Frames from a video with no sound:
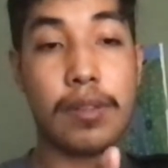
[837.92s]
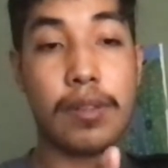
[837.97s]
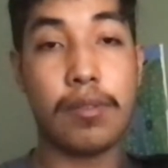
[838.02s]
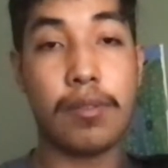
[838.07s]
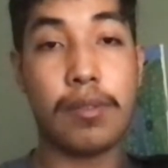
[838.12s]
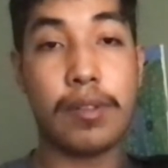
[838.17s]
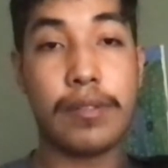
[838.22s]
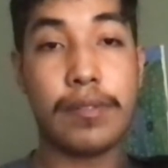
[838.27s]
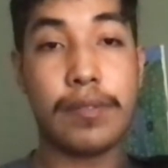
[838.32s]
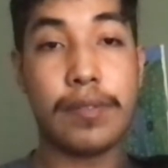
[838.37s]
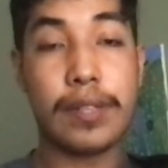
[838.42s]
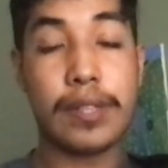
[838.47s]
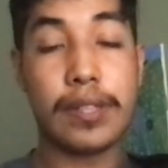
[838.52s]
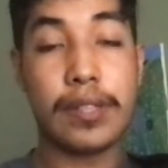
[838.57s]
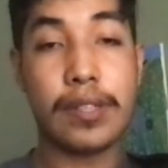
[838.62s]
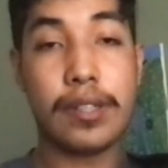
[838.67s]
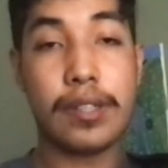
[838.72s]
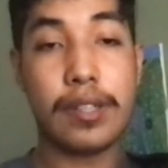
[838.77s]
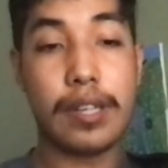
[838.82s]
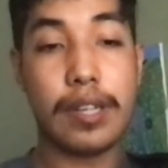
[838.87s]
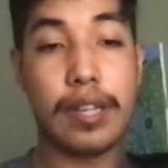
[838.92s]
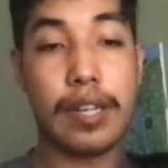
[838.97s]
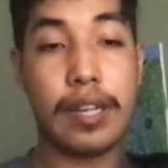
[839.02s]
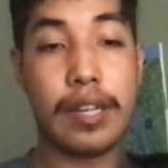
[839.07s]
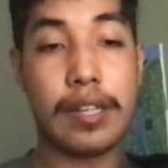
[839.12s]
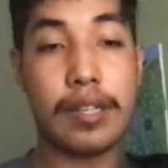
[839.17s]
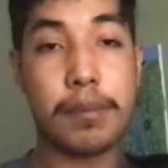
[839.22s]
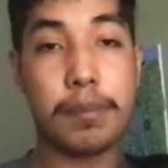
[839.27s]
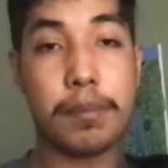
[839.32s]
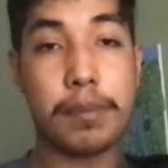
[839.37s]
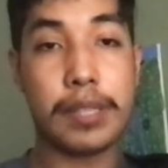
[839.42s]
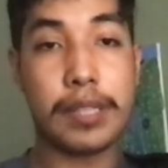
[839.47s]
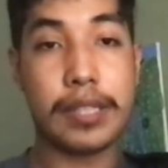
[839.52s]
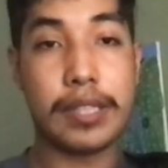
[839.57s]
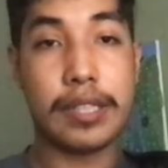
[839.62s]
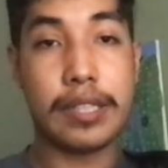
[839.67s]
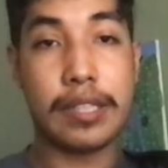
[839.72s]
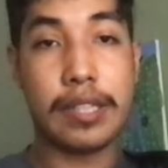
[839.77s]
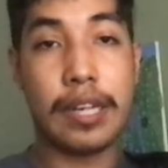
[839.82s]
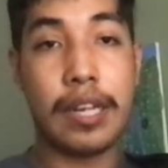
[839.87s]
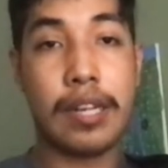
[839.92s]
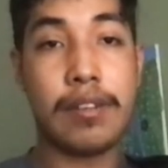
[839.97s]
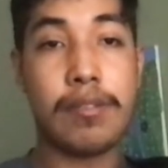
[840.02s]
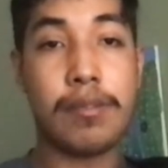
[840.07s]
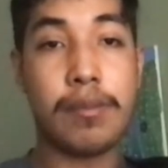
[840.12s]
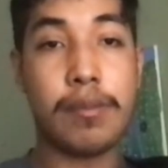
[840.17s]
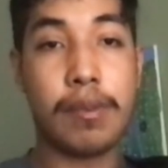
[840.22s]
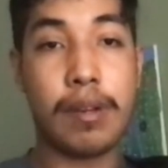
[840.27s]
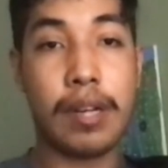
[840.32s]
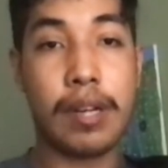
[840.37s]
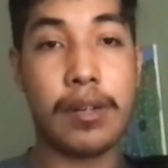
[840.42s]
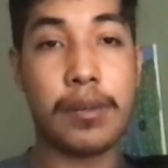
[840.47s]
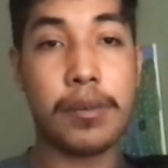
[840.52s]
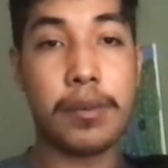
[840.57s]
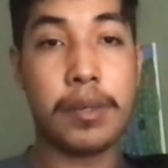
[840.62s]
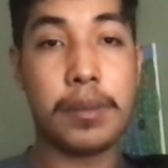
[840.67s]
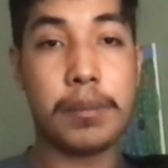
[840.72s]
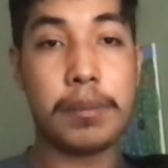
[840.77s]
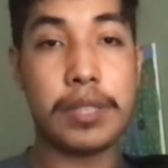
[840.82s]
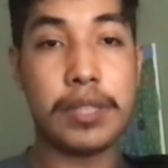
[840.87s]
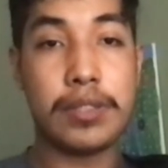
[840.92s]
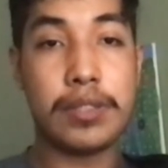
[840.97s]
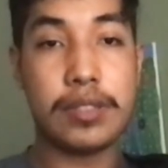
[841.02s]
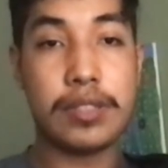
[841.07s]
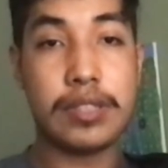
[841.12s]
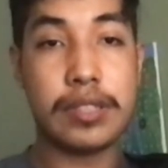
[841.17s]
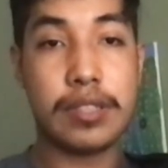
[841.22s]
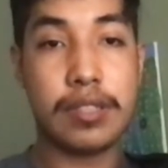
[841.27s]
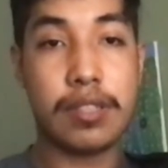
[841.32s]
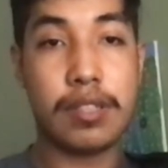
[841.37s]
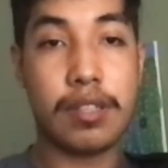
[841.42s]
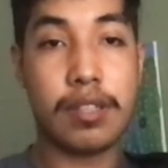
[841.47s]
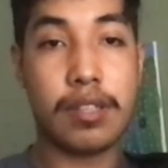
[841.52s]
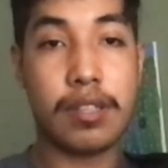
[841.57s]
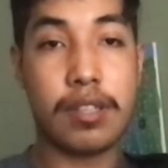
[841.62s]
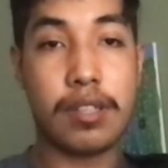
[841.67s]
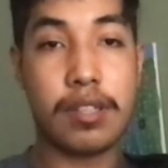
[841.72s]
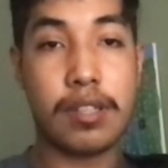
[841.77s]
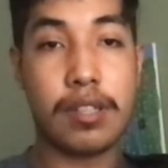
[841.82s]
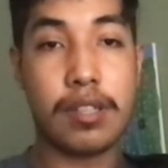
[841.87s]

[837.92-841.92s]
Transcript: ring finger and a pinky. I don't want to be using our